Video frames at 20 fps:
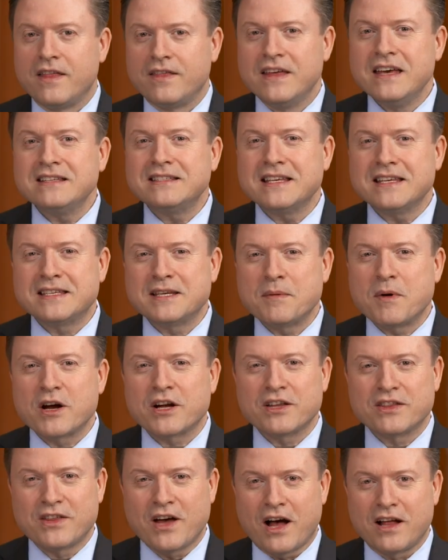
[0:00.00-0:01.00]
This is
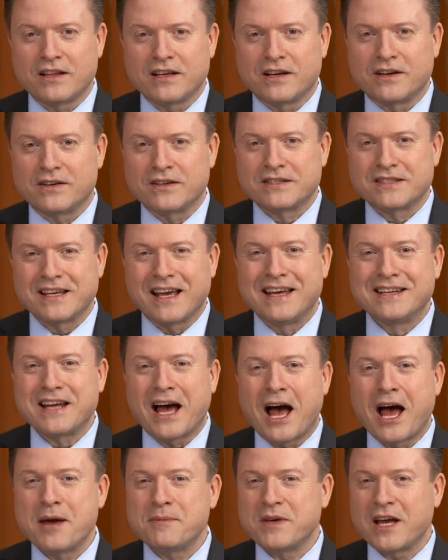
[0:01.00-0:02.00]
American Thought Leaders,
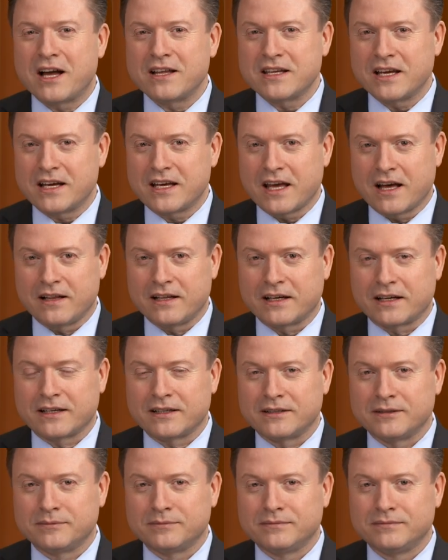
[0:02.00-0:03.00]
and I'm Yanya
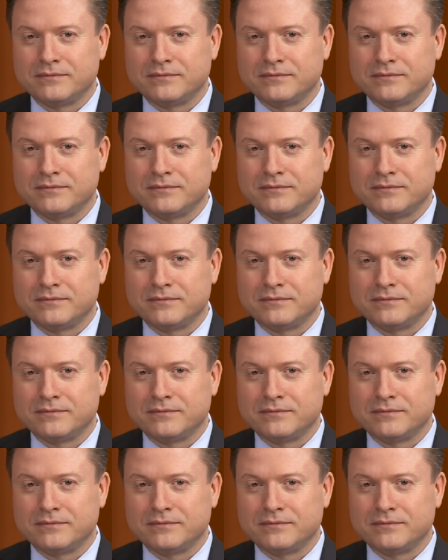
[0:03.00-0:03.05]
Kellick.